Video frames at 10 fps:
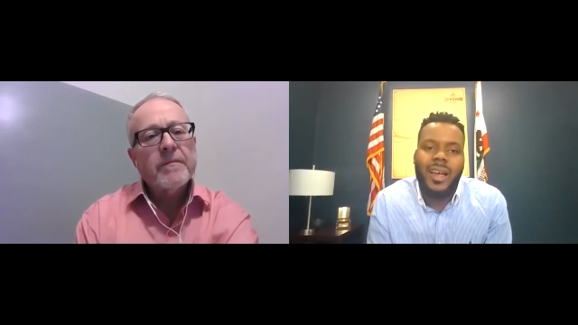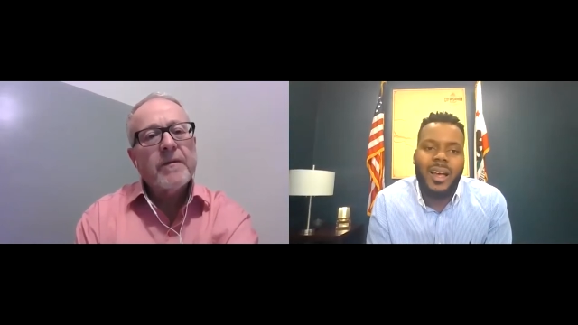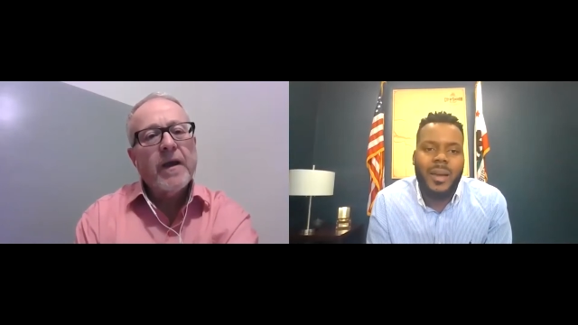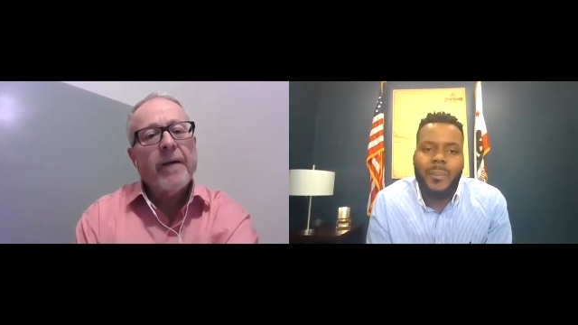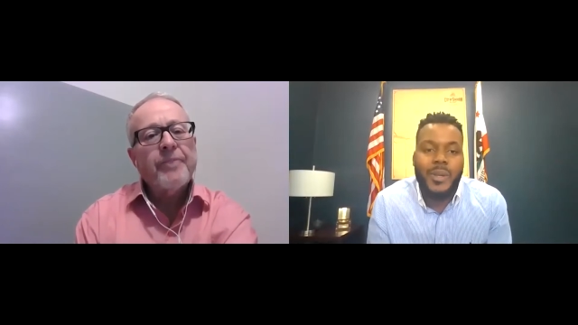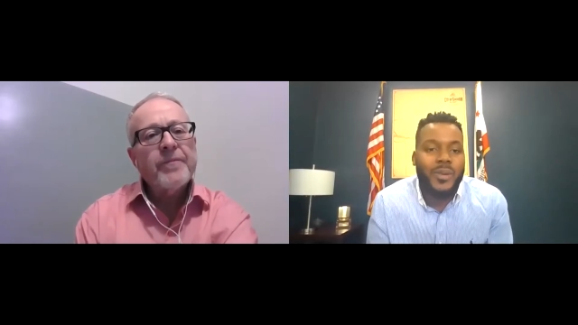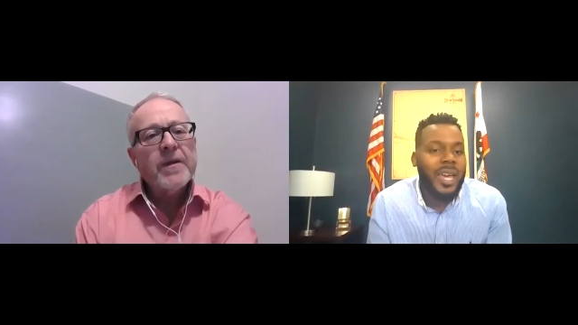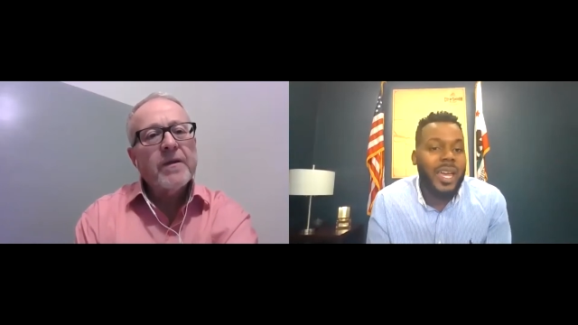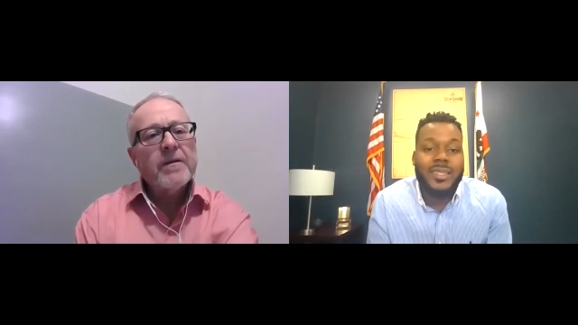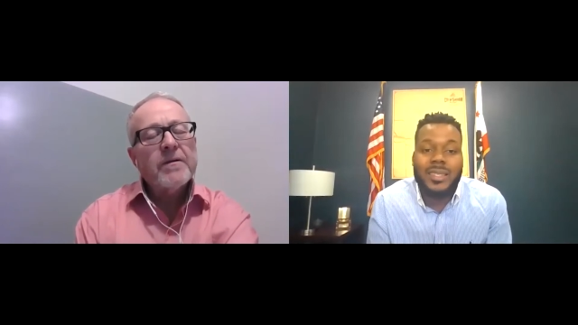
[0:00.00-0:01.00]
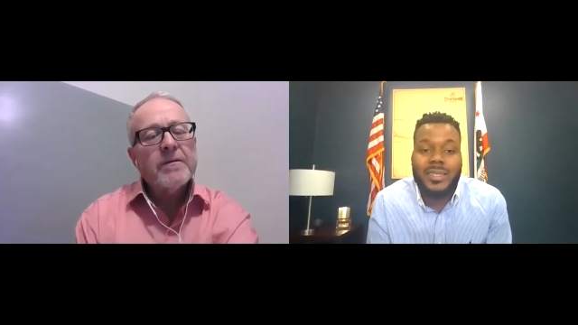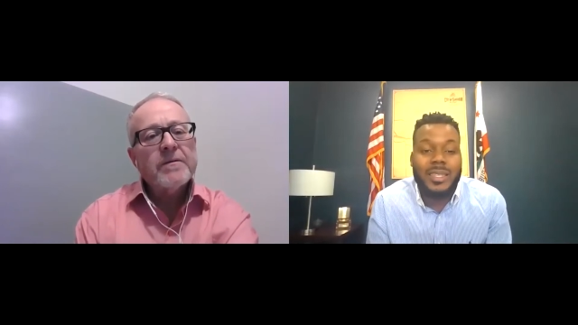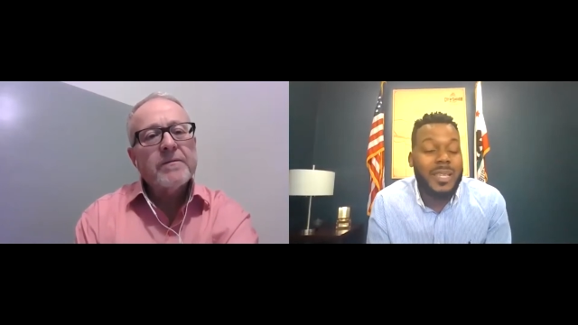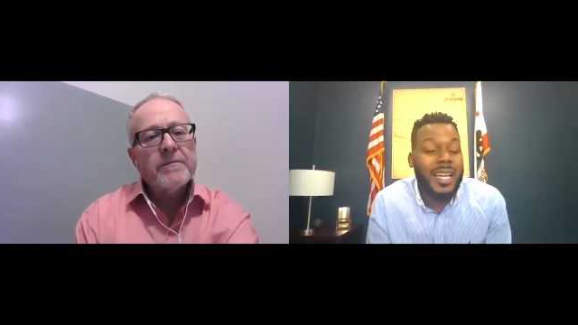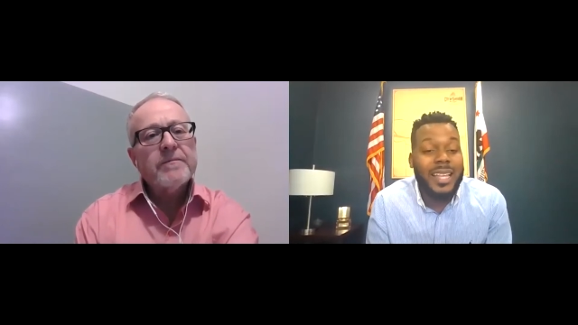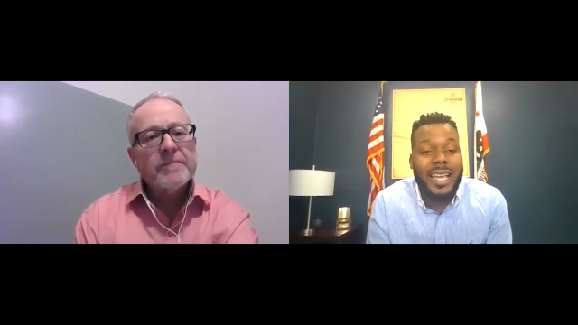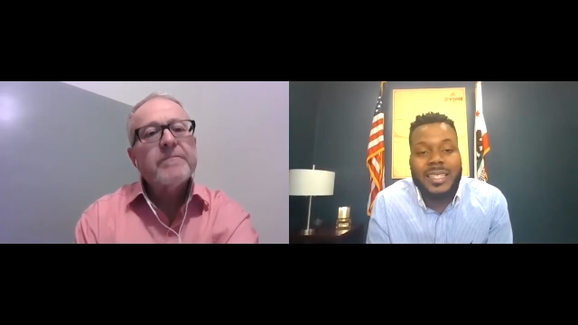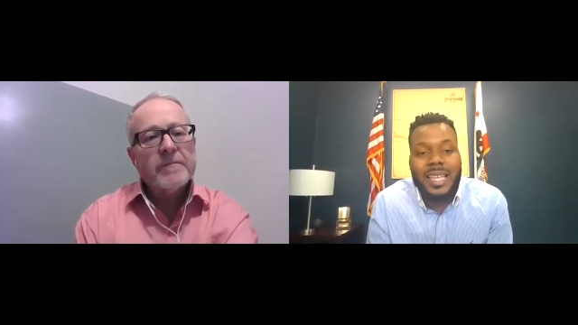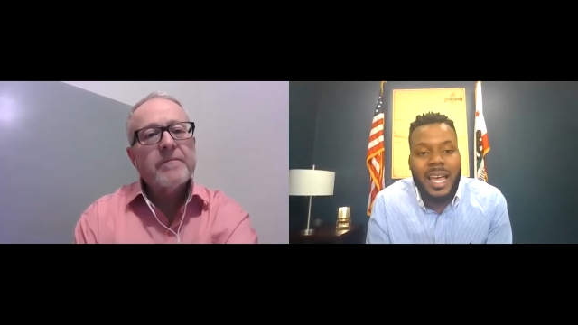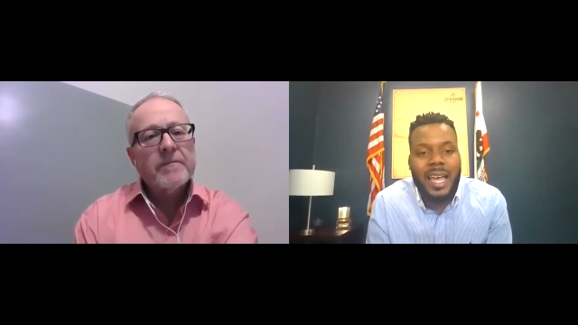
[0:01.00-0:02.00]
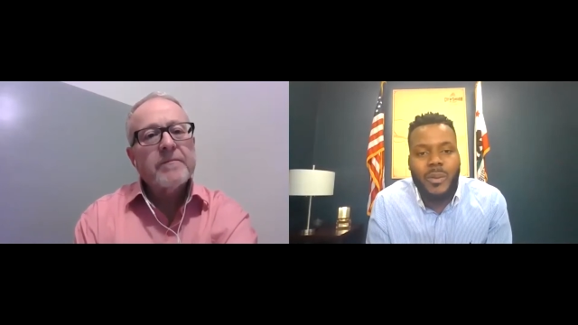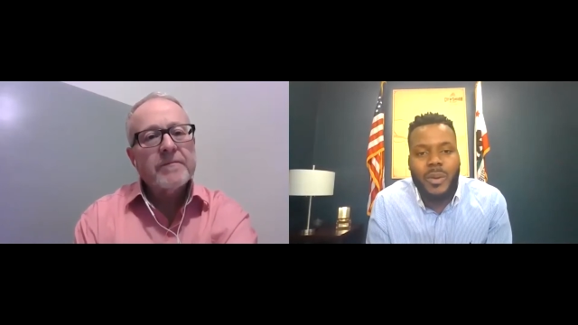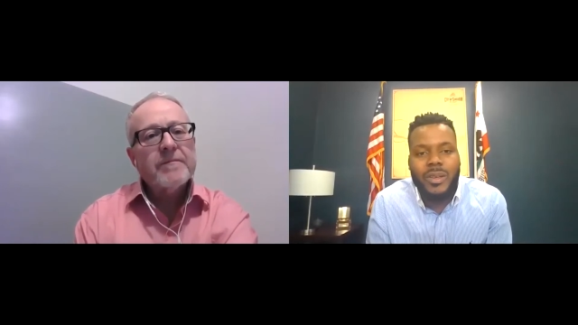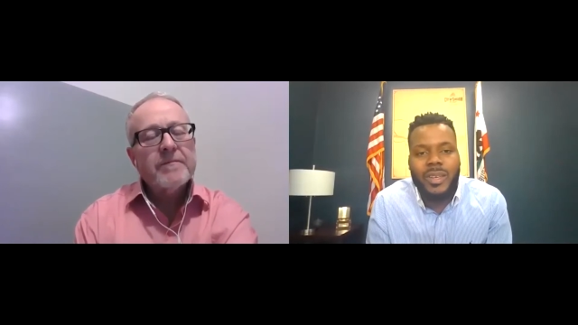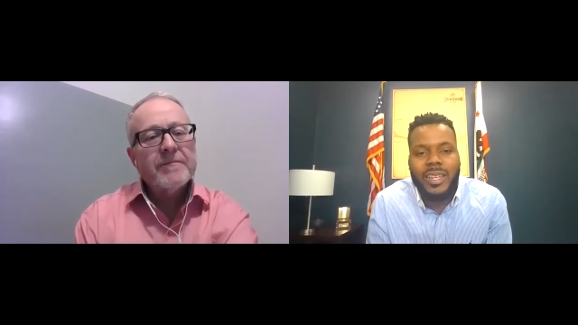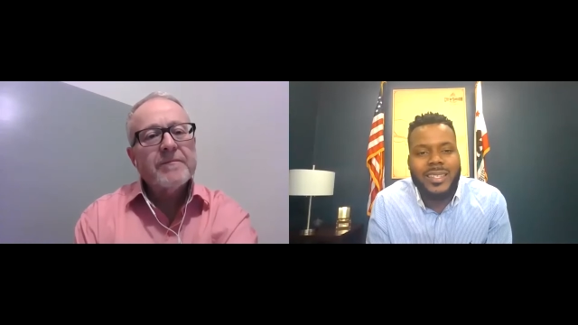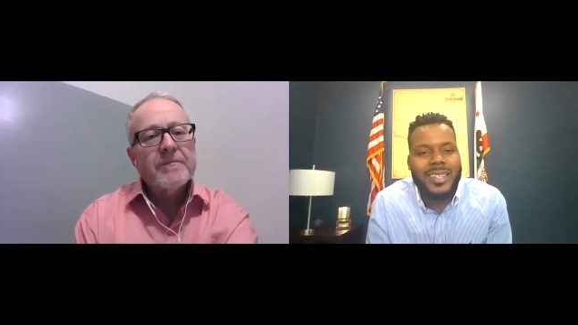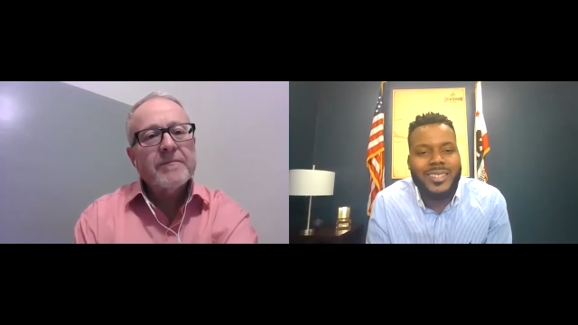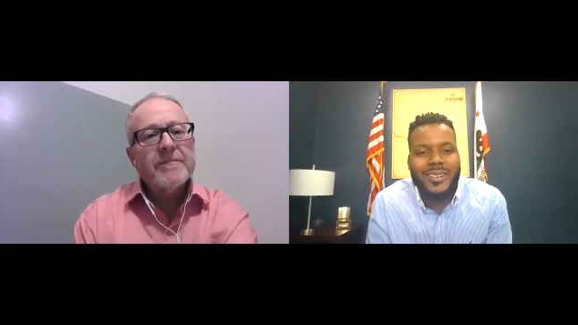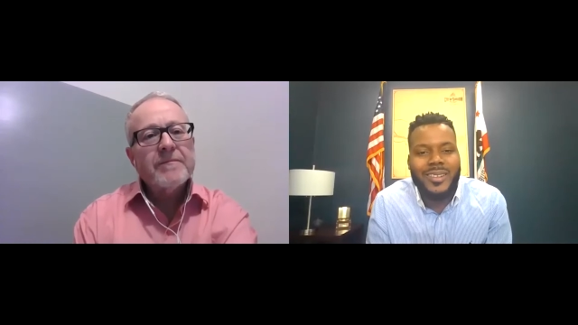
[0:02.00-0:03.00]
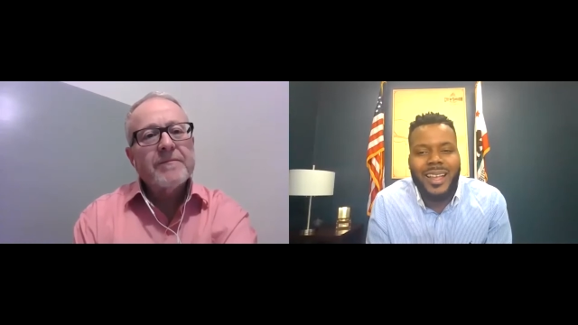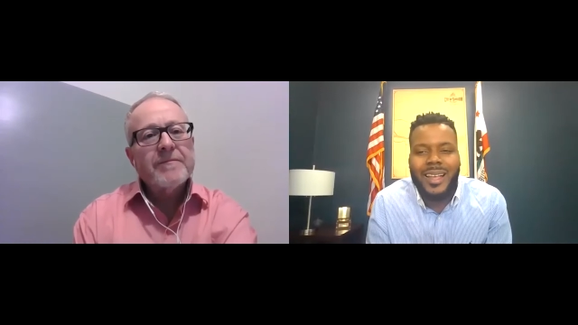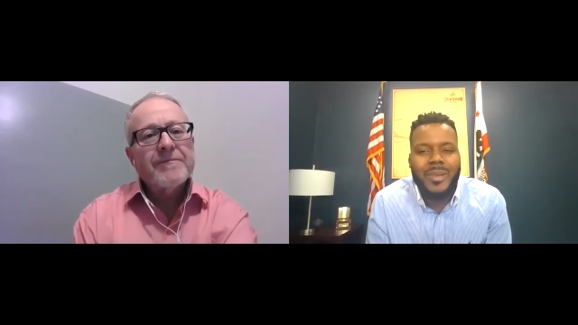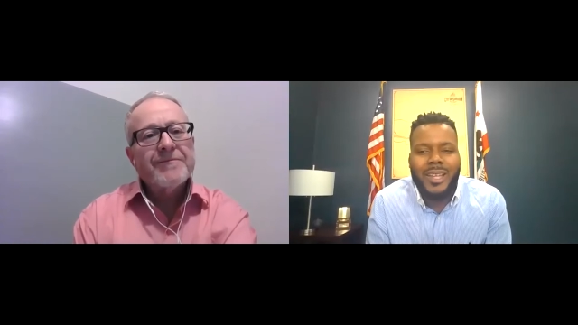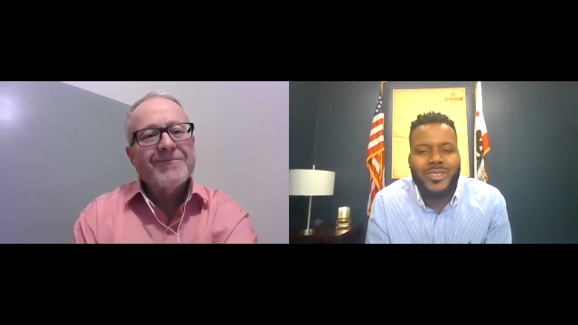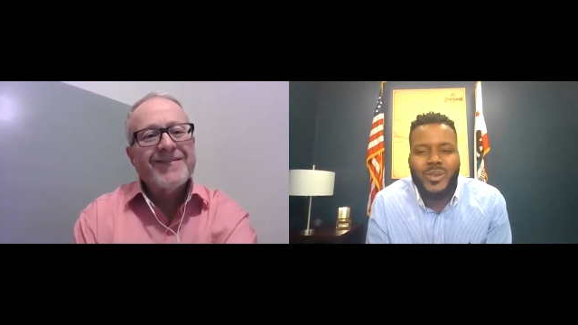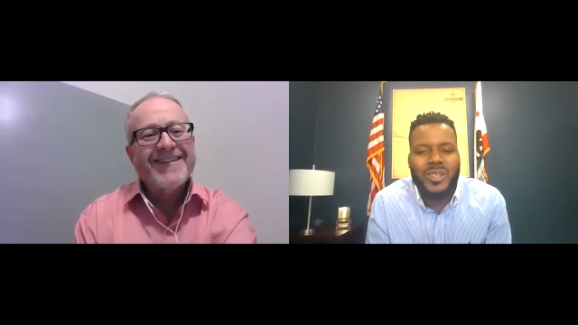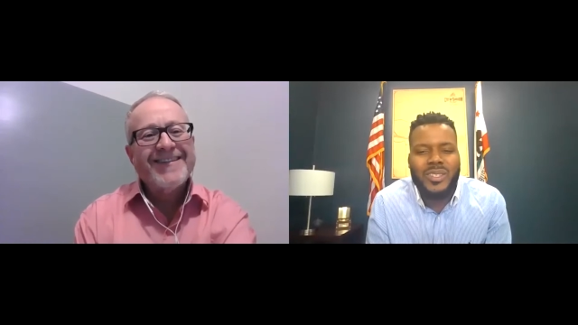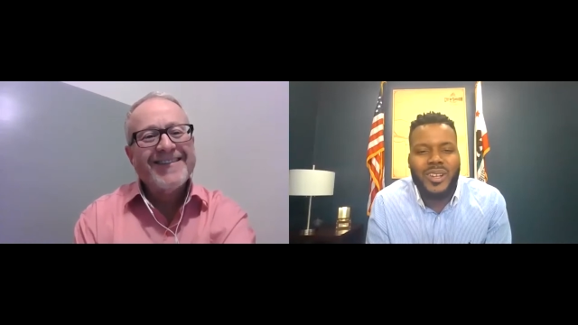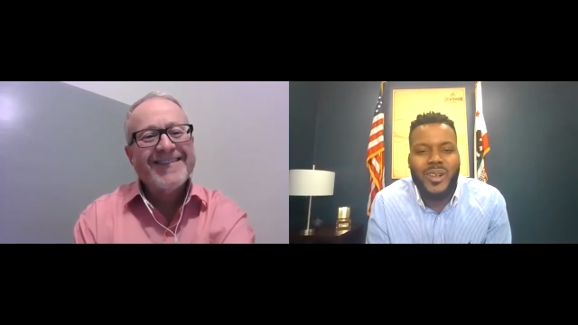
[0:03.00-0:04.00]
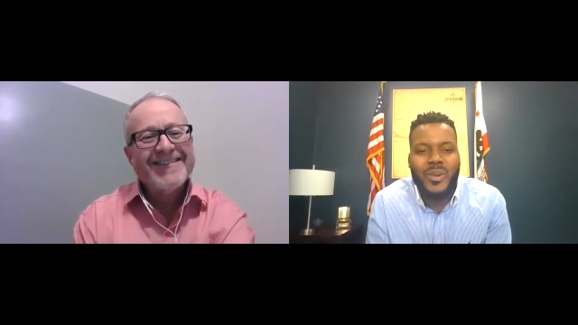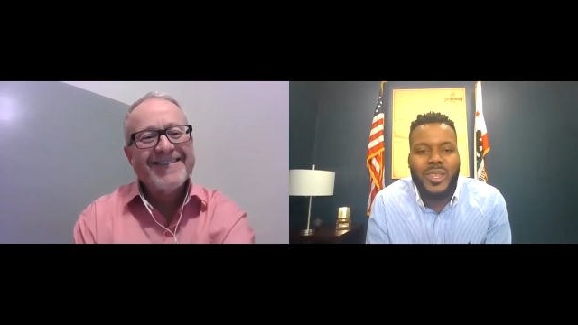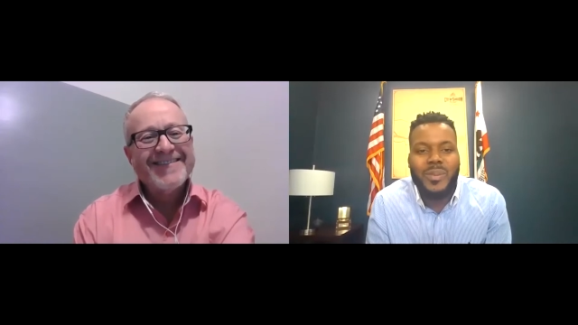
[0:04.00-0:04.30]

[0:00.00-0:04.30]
Speaker 1: Um, Bill Gates seems like a nice guy. Whether he gets this or not, I'm not too concerned with.